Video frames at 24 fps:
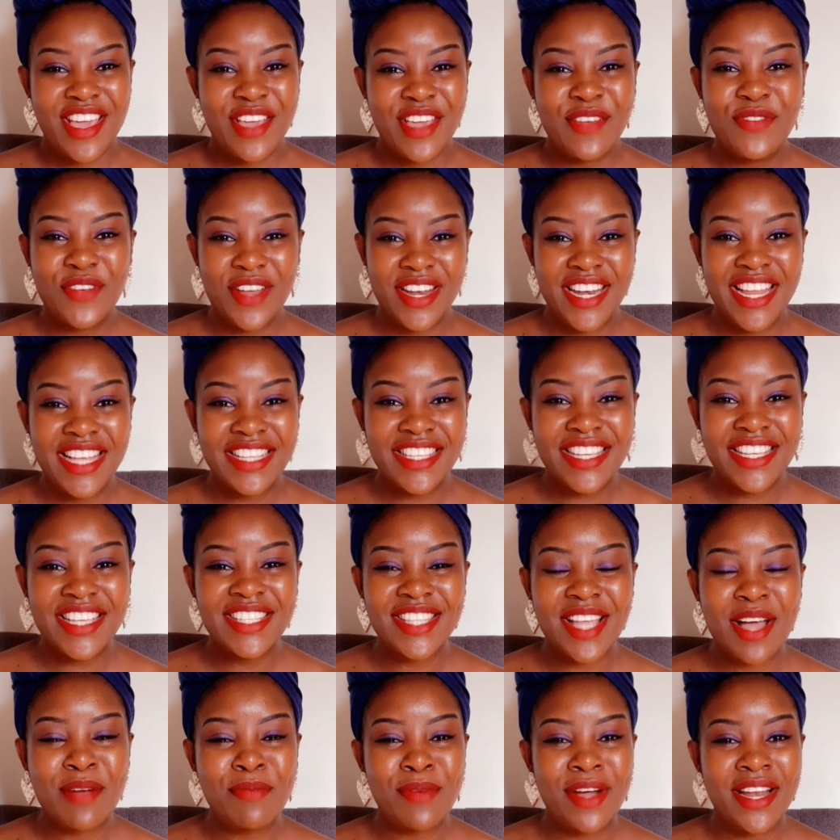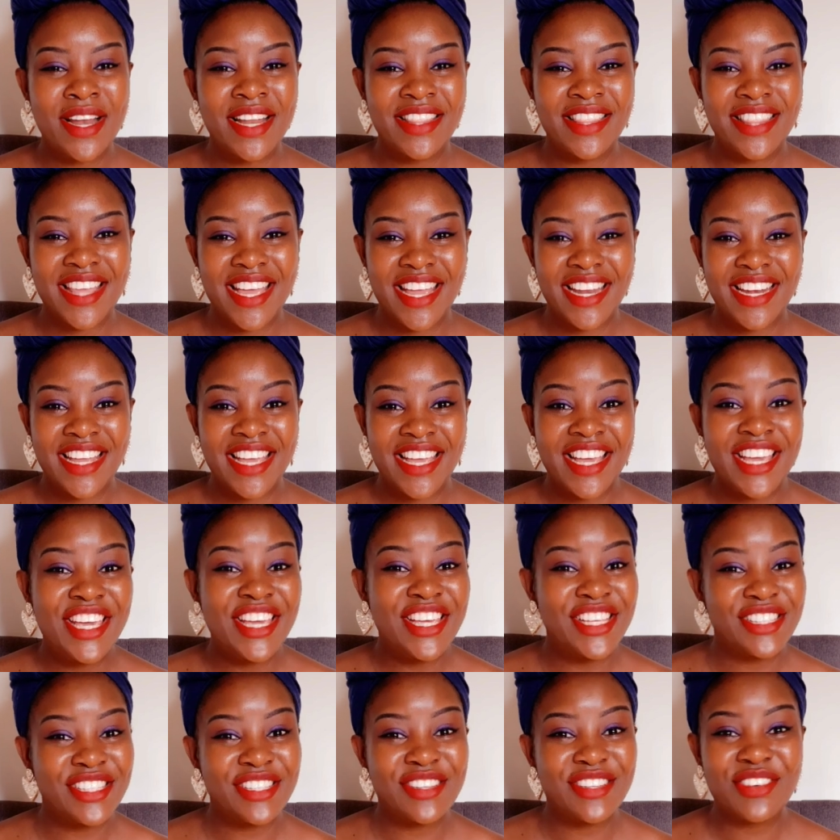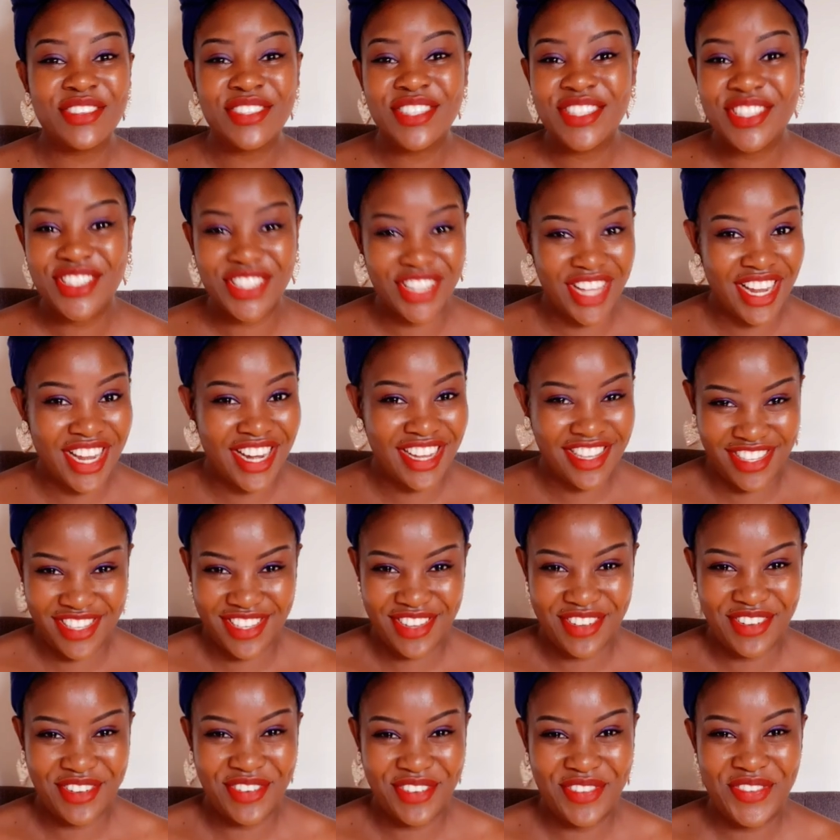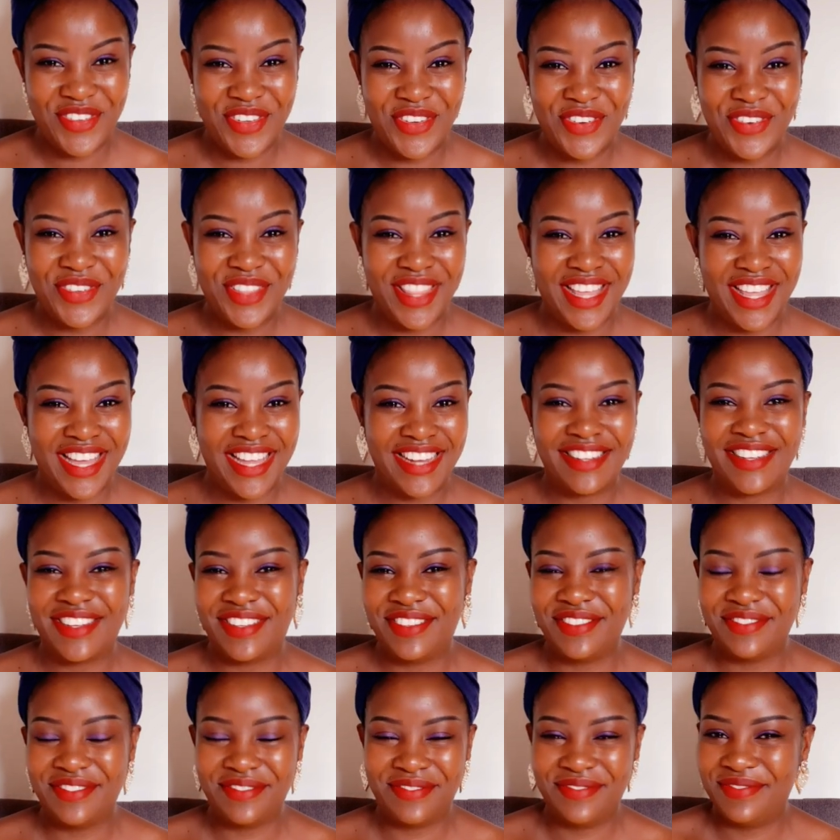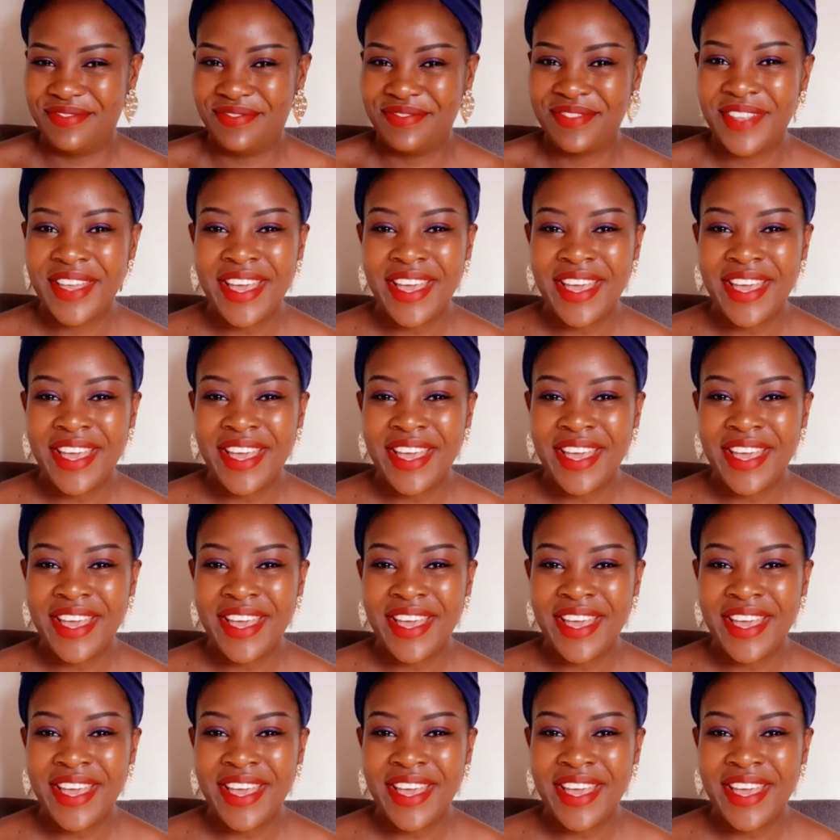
if you're dating someone and then he is not jealousy of you, then